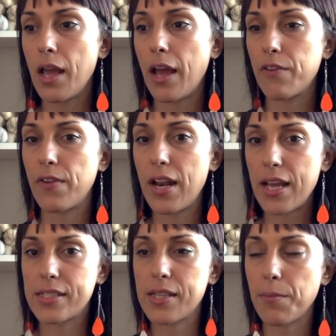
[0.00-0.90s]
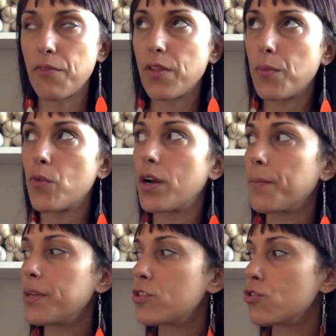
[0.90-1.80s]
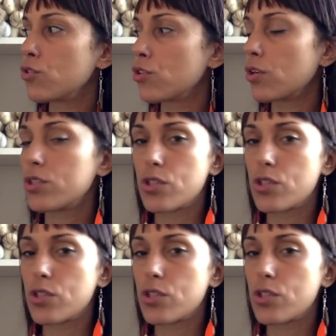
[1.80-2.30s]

I felt like some of them were a bit too short,